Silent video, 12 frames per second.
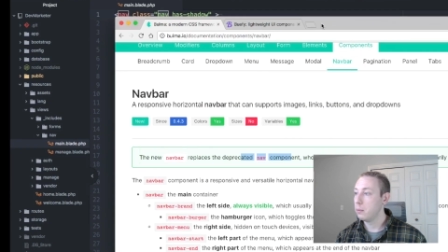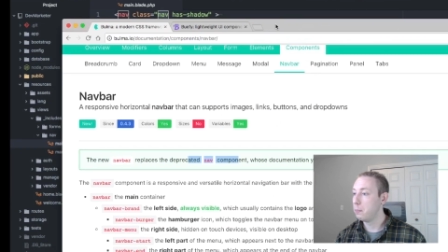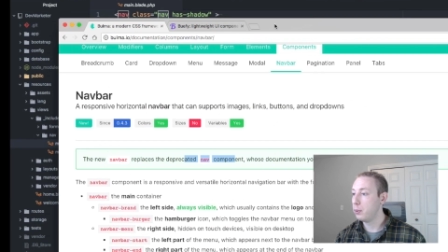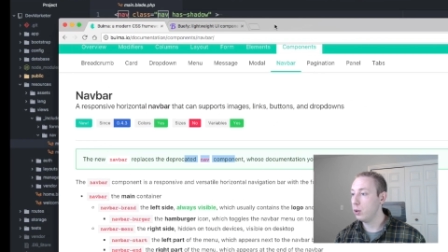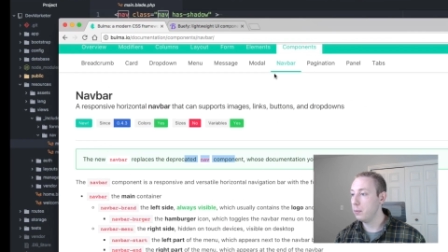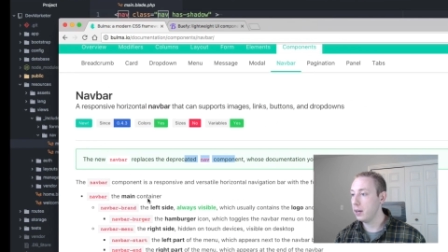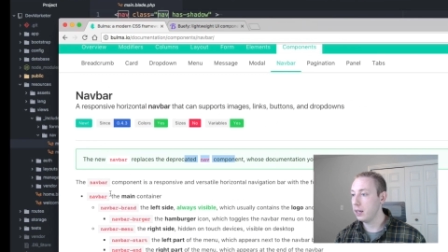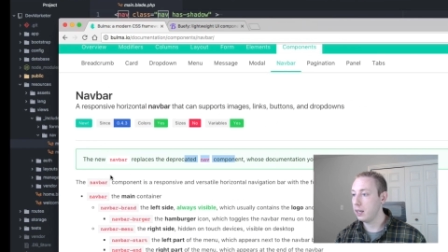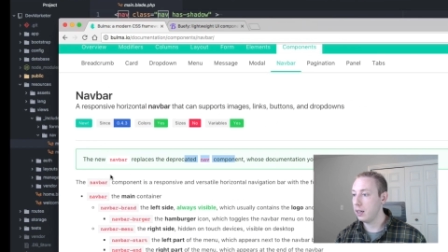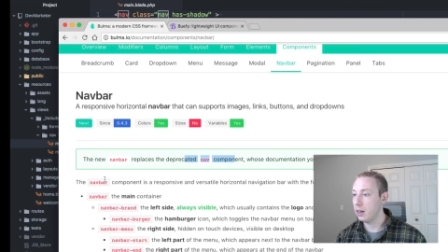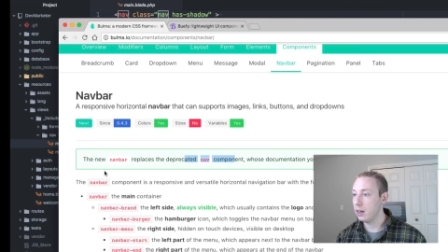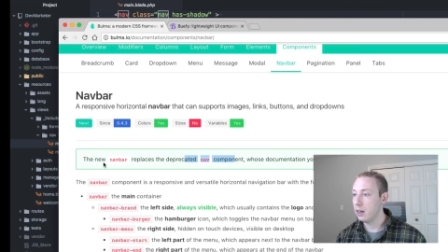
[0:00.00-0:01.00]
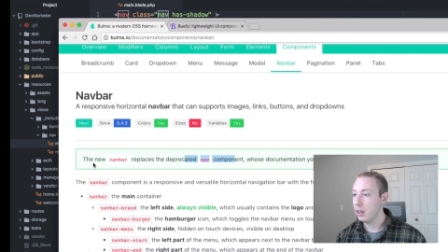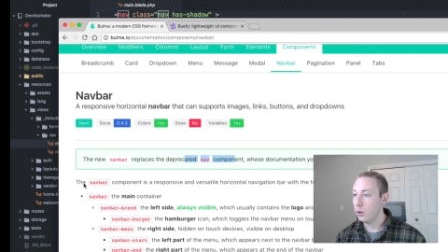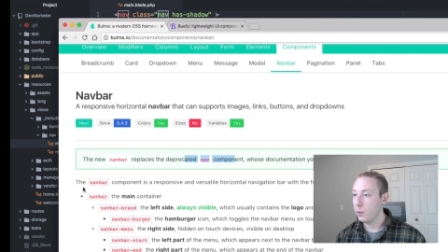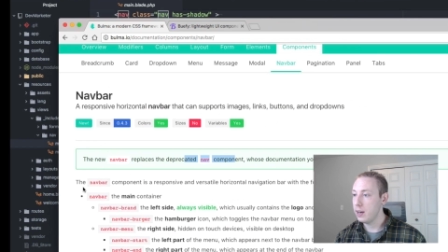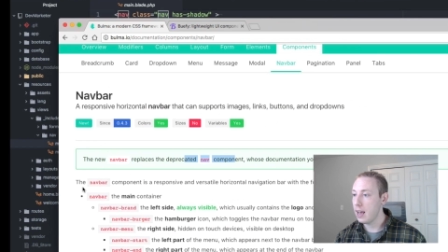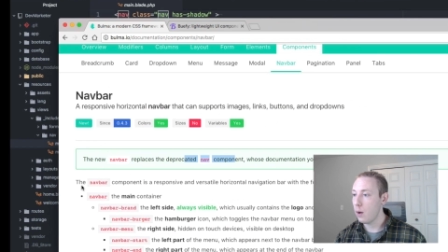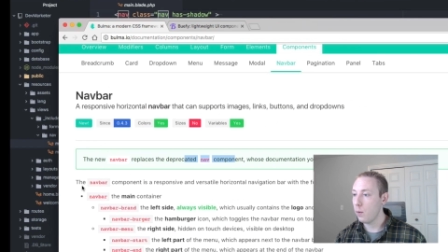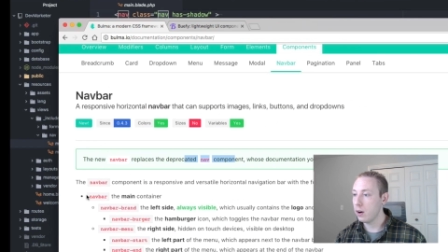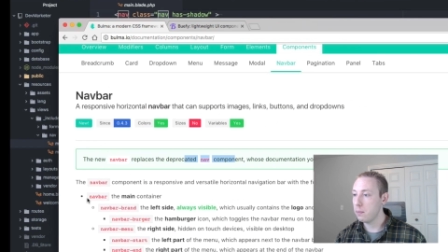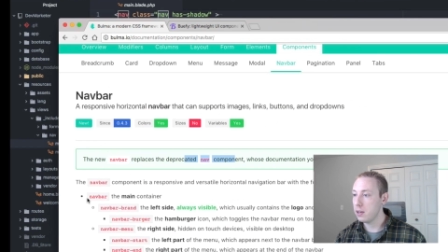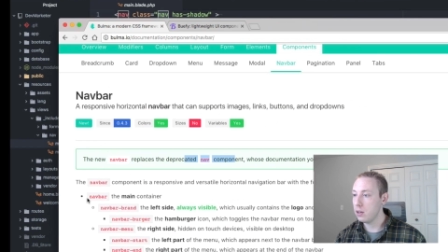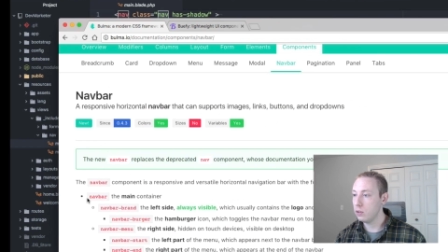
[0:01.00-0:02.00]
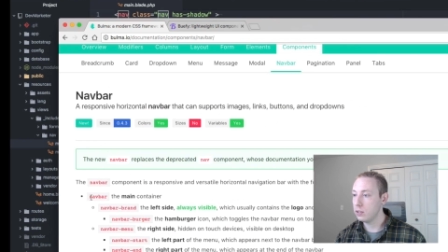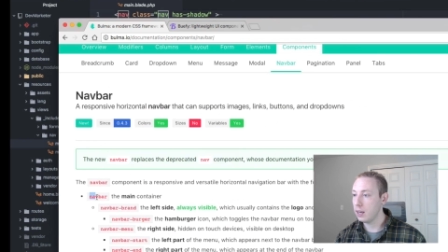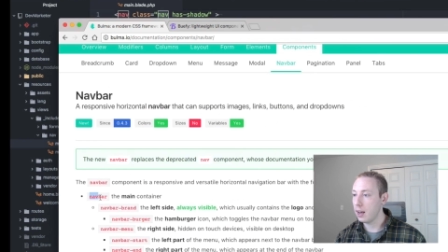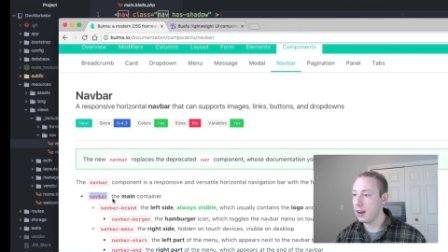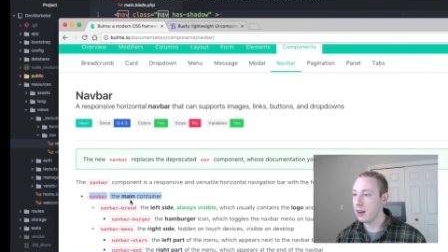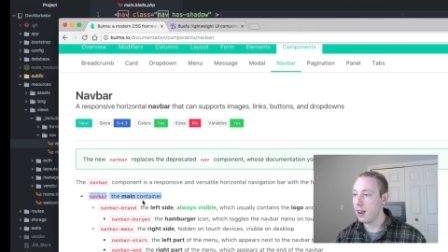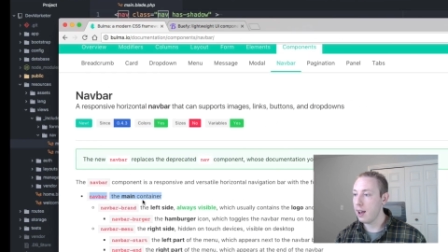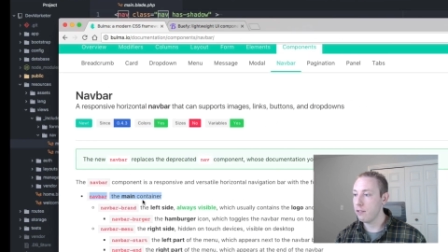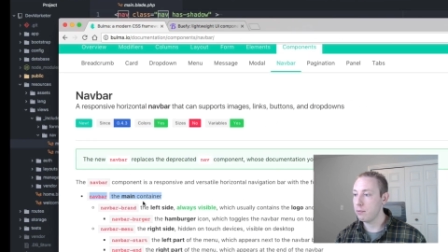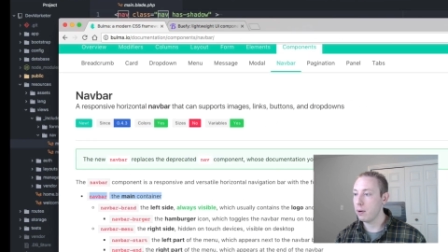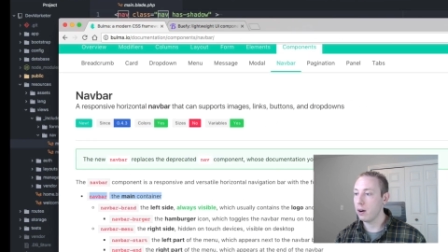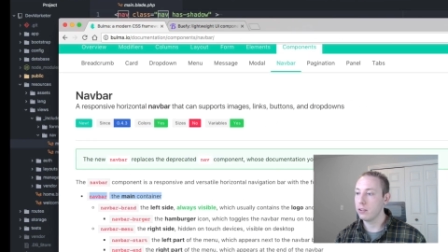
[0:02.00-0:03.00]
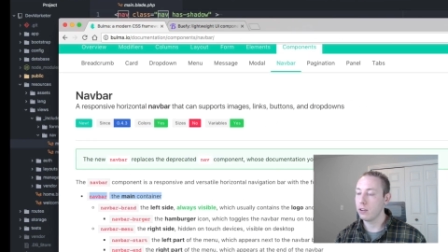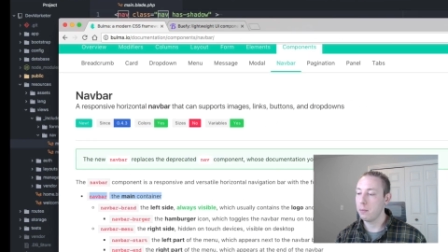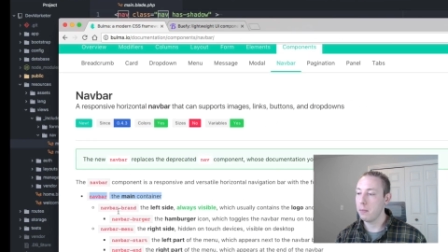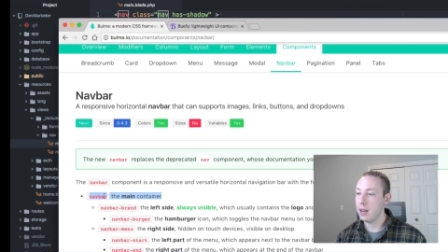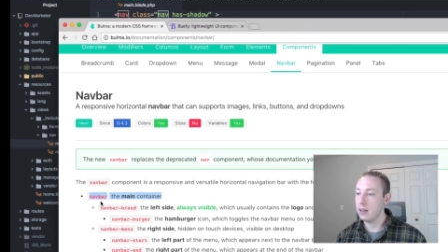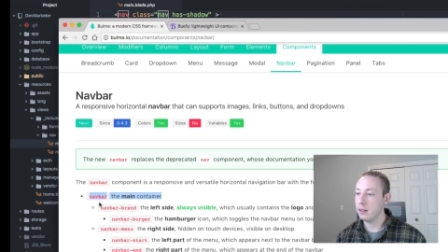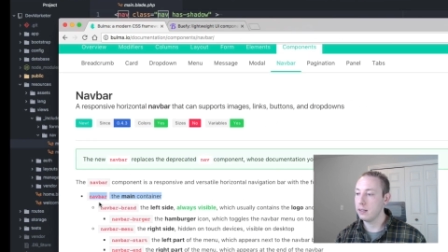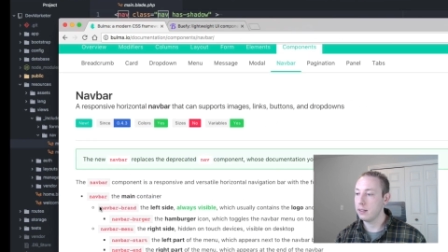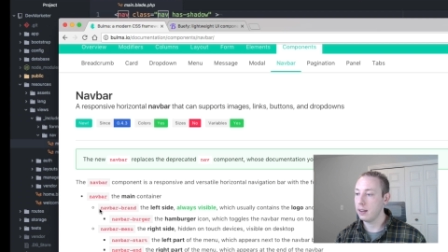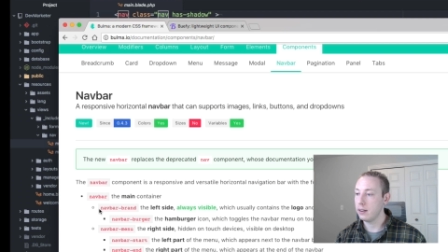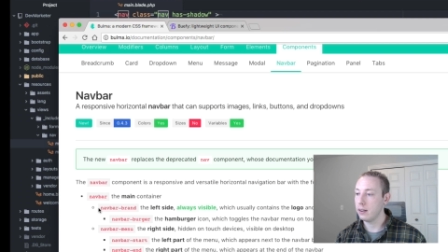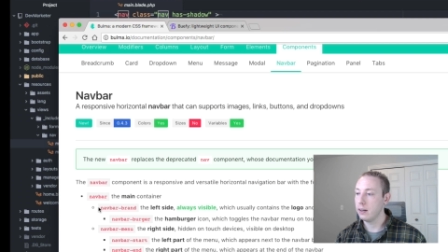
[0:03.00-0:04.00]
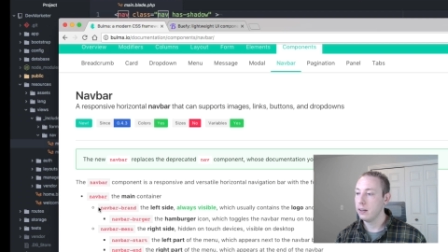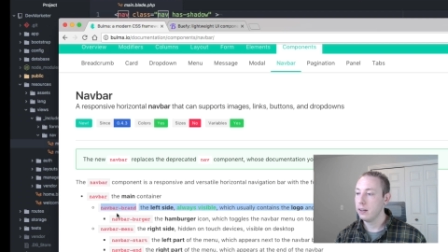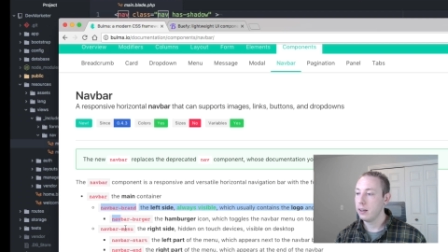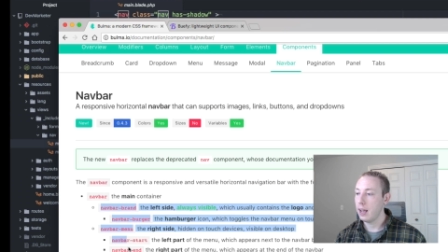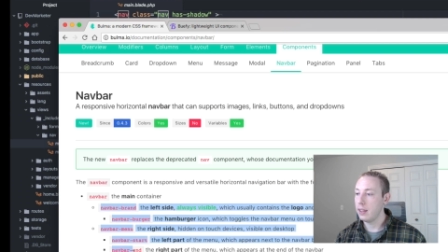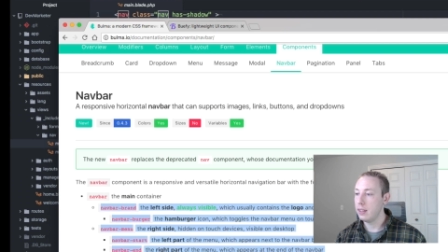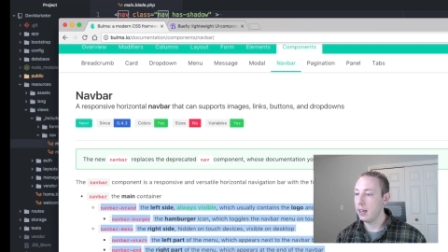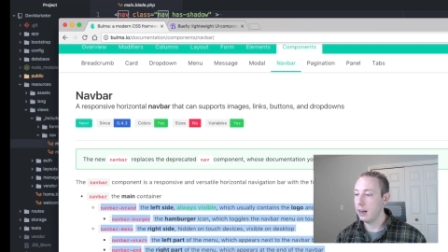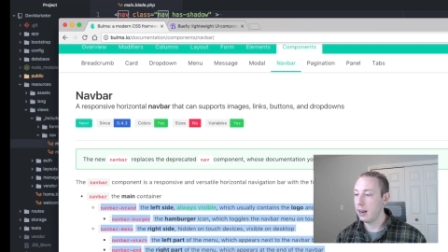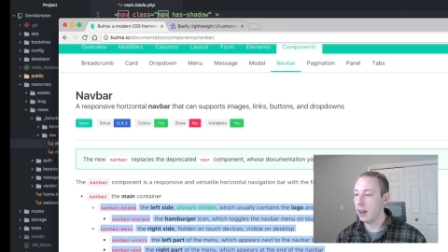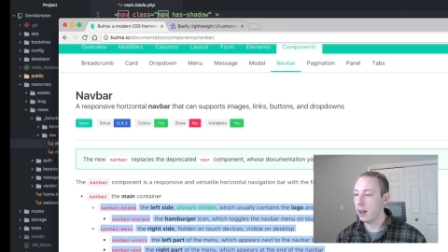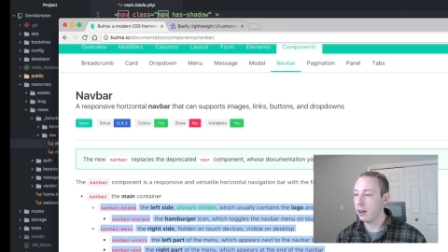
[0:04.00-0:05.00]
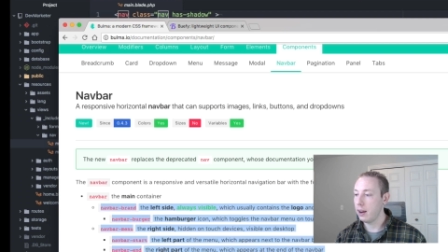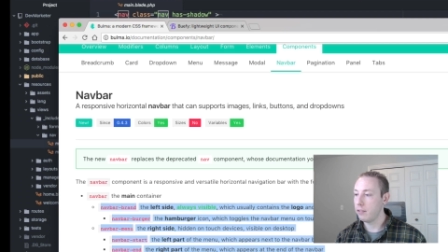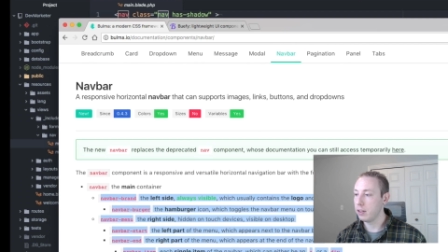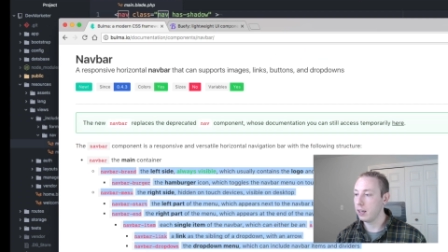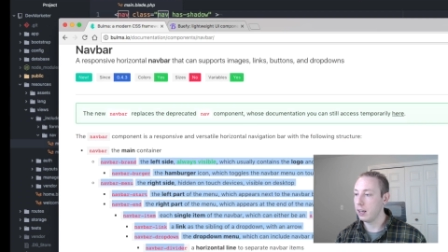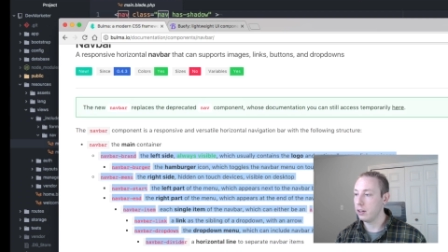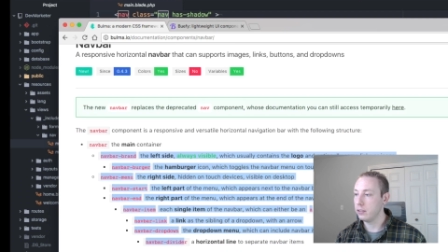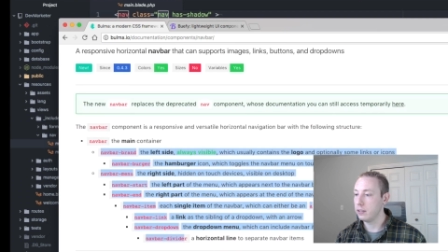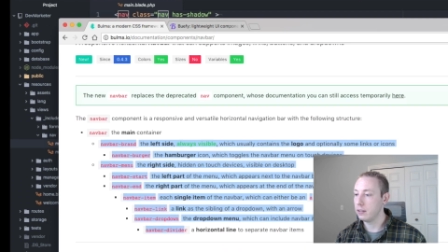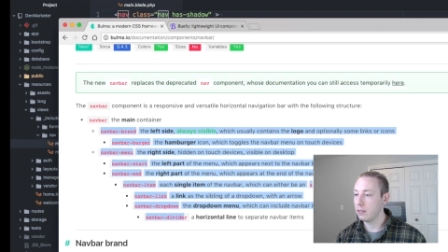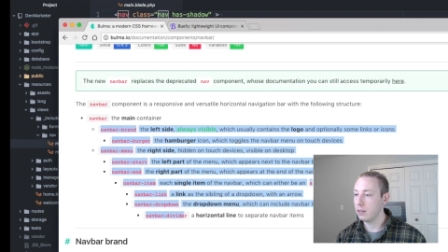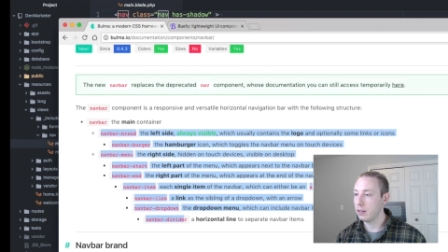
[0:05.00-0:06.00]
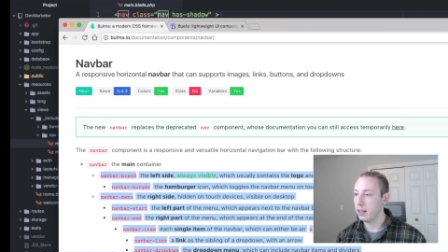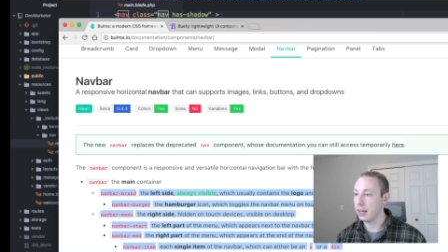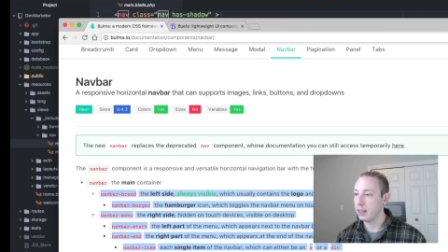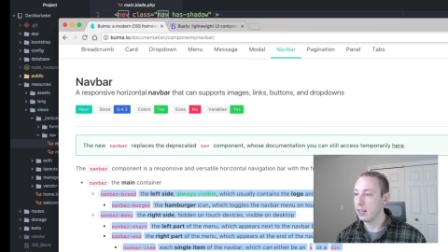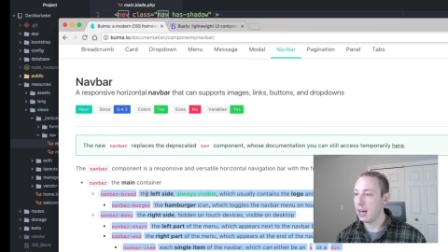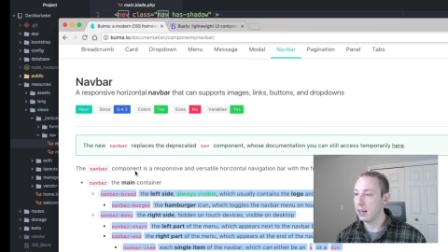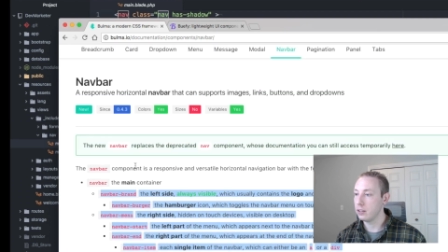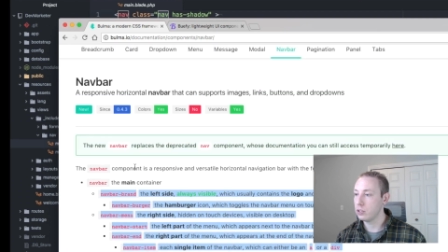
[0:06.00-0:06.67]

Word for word: Bulma here, we now want to be using a nav bar as our main container and then everything else like that.